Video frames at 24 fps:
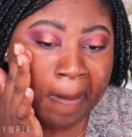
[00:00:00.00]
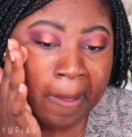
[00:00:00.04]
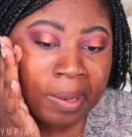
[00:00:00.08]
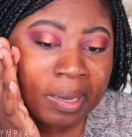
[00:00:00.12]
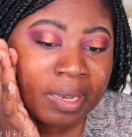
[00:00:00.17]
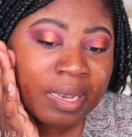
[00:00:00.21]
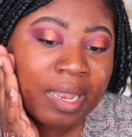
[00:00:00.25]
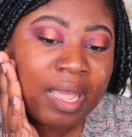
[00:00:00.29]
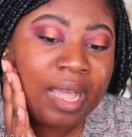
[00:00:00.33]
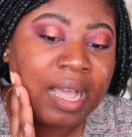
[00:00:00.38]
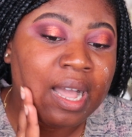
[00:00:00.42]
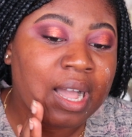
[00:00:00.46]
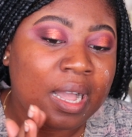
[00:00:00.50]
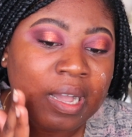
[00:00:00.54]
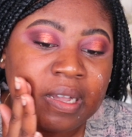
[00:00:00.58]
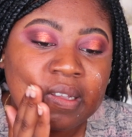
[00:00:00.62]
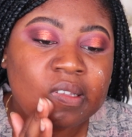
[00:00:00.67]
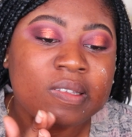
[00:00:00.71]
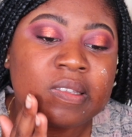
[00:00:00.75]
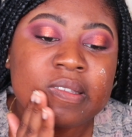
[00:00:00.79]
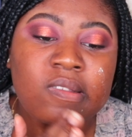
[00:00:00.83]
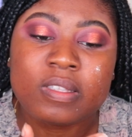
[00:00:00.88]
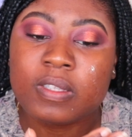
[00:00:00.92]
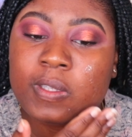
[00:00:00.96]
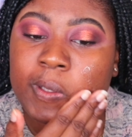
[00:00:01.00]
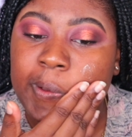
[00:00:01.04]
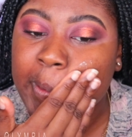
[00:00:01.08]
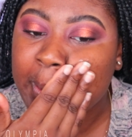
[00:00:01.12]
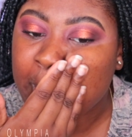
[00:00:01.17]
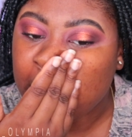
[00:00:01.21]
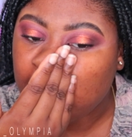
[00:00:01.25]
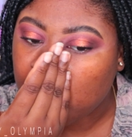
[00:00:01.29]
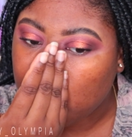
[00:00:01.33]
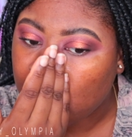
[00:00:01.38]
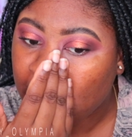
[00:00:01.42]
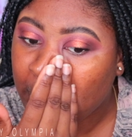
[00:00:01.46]
lasts
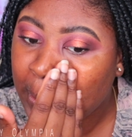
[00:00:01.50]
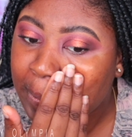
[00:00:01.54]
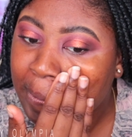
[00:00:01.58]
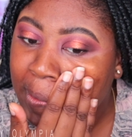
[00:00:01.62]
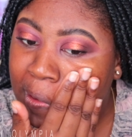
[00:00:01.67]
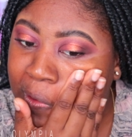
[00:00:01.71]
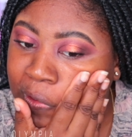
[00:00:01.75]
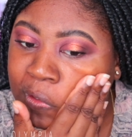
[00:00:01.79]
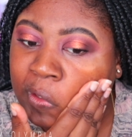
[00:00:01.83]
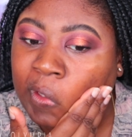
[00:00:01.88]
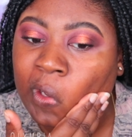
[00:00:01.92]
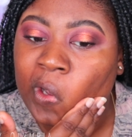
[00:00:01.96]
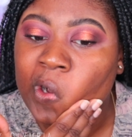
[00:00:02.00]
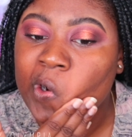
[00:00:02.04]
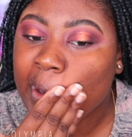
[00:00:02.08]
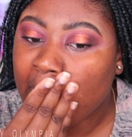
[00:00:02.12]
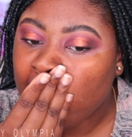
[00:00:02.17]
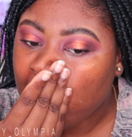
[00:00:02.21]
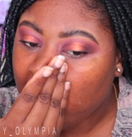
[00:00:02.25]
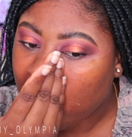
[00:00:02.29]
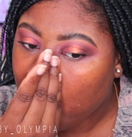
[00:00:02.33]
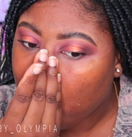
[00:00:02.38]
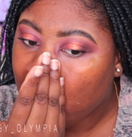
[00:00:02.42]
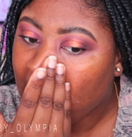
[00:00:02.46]
so much longer.